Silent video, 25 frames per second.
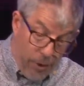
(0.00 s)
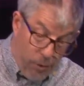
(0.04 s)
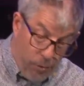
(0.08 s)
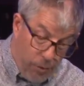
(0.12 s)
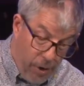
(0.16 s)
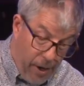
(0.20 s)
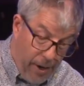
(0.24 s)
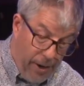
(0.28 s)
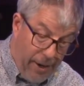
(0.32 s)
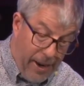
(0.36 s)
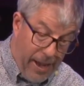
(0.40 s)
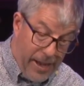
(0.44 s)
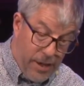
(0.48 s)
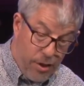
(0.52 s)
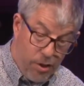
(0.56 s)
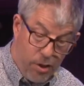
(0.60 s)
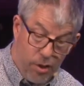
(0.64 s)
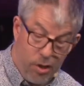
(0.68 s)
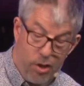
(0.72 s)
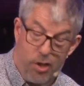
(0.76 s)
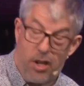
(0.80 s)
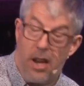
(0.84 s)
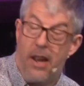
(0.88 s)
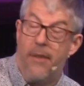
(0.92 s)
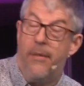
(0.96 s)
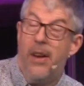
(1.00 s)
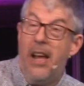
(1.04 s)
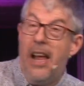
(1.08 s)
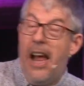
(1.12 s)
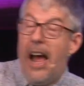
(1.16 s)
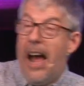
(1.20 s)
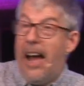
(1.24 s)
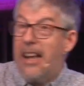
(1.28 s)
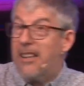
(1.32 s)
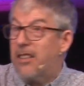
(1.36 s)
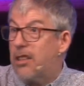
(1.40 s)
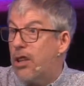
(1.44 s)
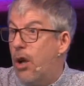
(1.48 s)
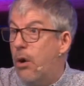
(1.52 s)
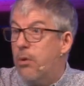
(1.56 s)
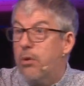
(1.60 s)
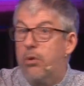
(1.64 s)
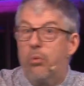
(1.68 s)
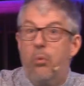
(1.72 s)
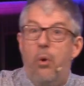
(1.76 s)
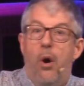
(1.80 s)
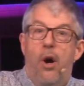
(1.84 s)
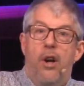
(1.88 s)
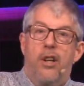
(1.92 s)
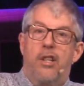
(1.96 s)
relationship as
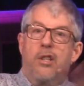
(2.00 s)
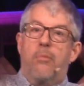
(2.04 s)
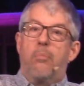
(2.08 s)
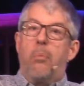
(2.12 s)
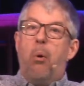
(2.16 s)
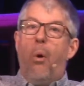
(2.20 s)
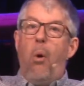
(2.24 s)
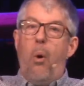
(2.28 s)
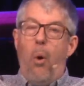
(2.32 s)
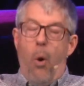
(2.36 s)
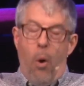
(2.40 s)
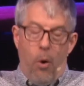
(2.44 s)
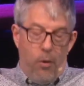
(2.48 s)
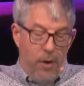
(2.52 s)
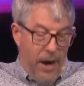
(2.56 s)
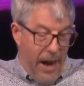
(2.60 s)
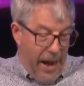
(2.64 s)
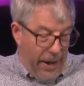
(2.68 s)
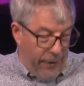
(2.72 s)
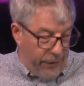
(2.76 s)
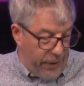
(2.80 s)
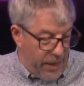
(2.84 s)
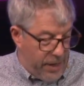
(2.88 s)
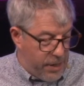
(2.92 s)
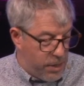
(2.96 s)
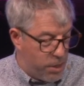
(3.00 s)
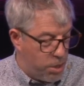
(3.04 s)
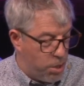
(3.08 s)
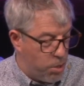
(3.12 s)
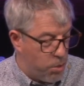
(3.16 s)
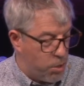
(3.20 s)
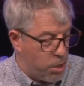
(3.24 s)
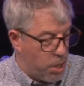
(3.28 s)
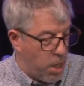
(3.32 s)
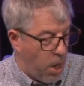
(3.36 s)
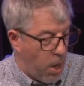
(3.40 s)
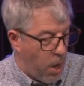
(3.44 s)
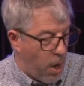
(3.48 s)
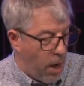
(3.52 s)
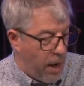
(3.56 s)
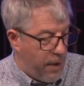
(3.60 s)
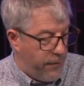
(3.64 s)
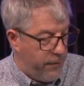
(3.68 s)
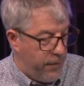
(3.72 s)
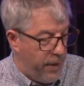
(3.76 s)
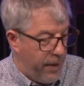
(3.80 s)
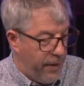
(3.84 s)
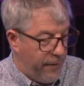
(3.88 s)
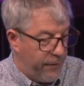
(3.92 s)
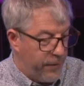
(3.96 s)
those words pour out into
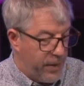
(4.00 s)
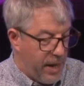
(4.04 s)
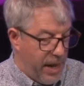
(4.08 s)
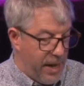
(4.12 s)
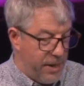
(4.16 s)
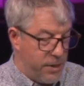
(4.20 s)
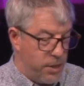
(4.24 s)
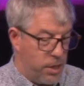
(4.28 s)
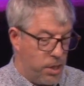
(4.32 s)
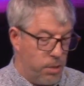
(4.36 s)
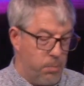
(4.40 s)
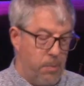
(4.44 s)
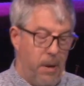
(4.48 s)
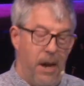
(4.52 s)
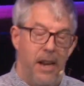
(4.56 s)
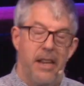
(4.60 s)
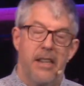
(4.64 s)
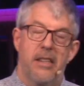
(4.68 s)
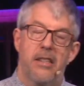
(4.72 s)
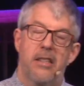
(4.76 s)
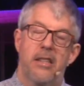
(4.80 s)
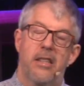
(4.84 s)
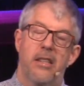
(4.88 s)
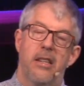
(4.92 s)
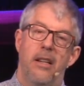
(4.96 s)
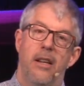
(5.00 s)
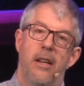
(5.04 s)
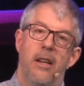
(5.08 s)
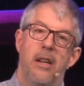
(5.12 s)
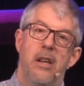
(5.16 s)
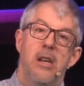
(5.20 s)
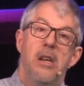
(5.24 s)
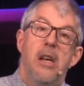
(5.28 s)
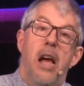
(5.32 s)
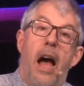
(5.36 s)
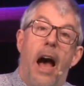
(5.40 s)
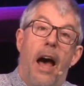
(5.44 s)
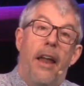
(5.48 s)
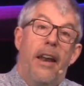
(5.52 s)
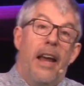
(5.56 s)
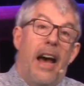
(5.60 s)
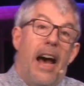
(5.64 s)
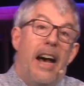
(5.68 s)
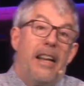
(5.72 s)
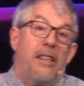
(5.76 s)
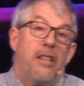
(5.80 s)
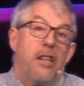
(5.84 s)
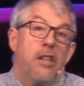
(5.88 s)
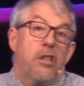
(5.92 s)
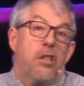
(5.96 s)
time and space. And
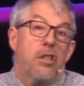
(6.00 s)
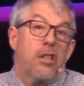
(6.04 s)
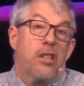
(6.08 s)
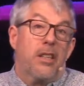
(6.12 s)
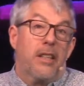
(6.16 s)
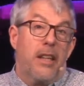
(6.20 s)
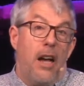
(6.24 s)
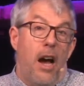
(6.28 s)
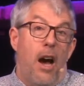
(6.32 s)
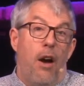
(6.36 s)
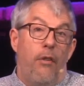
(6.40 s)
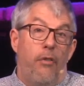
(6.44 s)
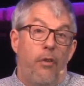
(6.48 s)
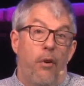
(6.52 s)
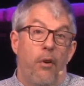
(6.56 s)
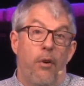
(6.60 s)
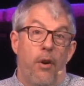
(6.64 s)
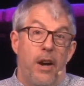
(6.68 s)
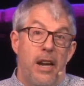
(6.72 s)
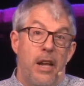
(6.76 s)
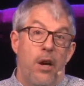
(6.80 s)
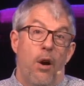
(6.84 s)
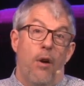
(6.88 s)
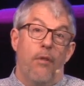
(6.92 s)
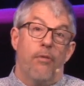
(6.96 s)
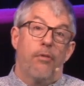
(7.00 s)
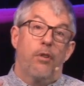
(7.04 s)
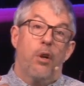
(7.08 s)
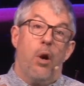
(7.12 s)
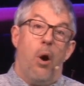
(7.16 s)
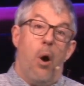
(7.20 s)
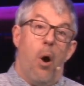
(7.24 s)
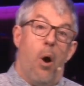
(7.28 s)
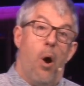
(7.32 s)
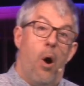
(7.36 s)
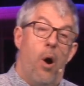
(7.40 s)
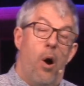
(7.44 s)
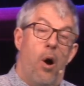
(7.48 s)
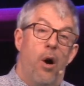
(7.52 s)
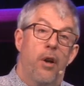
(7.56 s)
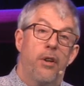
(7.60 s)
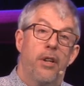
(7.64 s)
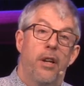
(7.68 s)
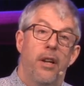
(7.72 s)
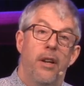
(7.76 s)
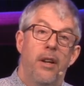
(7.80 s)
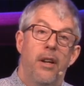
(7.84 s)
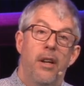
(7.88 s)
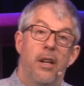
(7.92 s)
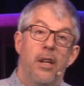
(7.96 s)
our discovery of
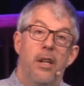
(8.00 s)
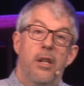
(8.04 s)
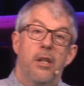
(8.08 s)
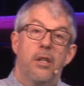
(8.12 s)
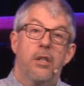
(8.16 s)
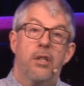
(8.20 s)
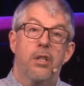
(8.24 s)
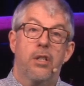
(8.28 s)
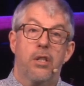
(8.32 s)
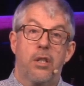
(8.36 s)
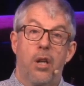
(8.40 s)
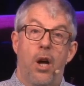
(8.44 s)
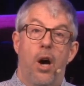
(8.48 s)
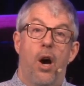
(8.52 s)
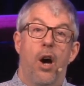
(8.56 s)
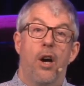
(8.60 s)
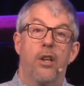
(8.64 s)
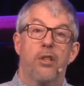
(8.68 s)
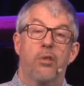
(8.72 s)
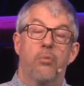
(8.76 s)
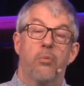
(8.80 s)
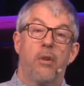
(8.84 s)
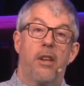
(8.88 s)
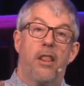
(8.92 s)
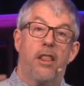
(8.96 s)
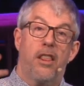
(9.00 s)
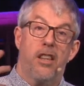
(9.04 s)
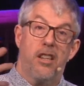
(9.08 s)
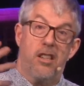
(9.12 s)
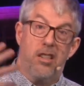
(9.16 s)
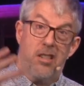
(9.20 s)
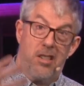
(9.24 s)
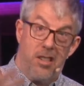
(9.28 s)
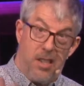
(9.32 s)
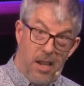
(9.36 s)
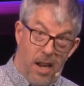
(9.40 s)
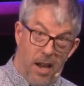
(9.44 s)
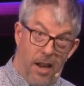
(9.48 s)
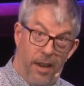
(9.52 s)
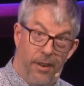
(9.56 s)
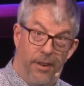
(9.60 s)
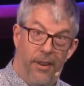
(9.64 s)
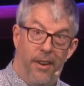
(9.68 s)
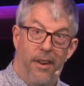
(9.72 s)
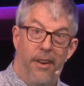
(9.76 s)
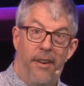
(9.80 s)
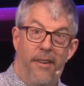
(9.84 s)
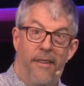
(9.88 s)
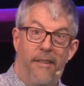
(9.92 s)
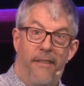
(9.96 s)
God starts with the
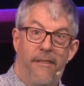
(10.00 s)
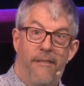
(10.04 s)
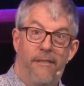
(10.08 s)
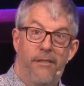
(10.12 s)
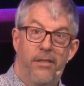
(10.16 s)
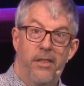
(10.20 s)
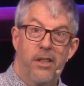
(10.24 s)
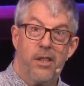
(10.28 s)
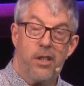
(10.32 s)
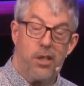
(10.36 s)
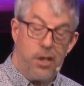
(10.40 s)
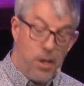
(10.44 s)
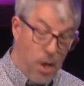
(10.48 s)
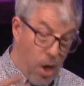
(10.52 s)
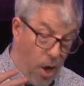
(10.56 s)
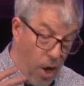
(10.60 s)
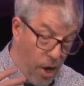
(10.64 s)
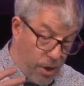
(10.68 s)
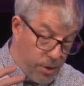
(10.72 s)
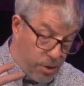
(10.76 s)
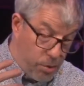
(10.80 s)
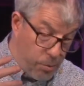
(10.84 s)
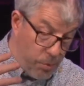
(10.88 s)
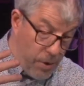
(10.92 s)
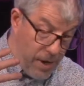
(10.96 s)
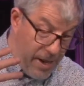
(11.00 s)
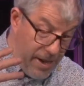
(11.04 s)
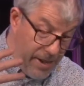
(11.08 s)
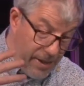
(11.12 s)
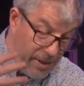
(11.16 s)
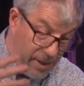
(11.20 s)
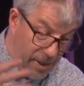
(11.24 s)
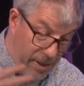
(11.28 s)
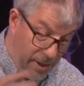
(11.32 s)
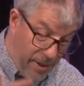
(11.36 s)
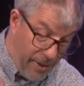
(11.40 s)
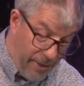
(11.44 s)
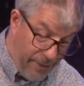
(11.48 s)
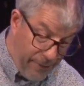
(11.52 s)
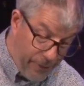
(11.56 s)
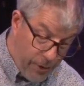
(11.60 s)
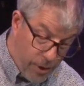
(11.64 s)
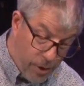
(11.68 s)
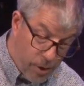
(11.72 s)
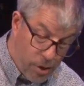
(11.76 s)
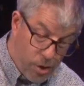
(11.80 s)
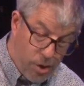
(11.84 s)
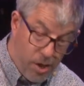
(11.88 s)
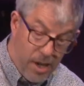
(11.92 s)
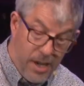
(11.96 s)
Son, starts with
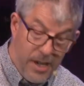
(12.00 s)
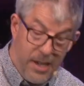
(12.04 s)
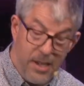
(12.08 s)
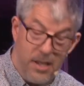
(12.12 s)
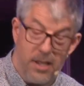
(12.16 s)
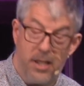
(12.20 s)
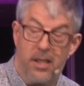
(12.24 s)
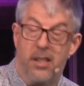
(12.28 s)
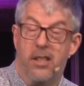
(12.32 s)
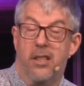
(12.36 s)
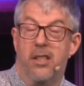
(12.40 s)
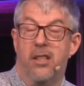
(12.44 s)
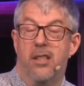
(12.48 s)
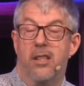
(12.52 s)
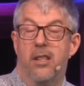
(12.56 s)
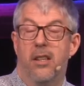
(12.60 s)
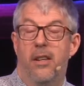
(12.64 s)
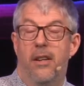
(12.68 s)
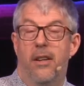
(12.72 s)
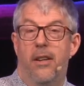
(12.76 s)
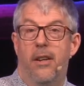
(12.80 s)
Jesus.